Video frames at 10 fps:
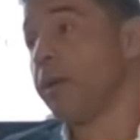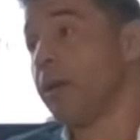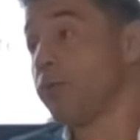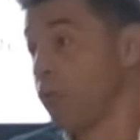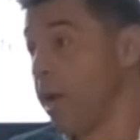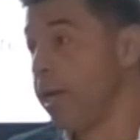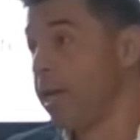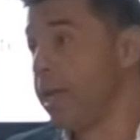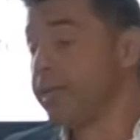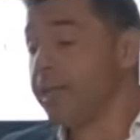Australia
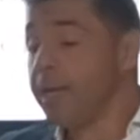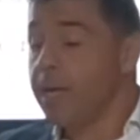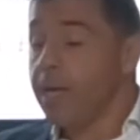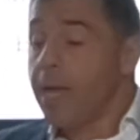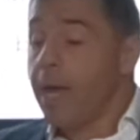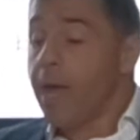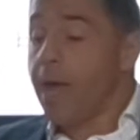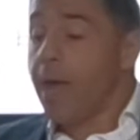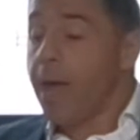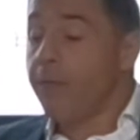later,
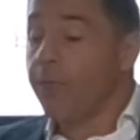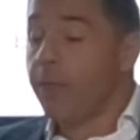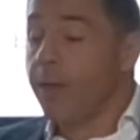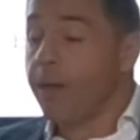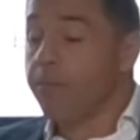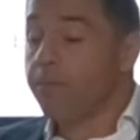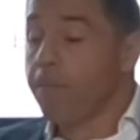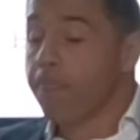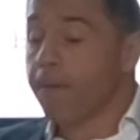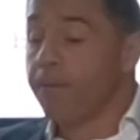and the
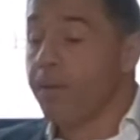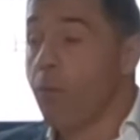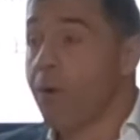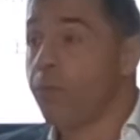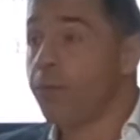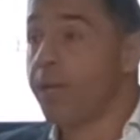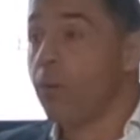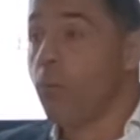one for the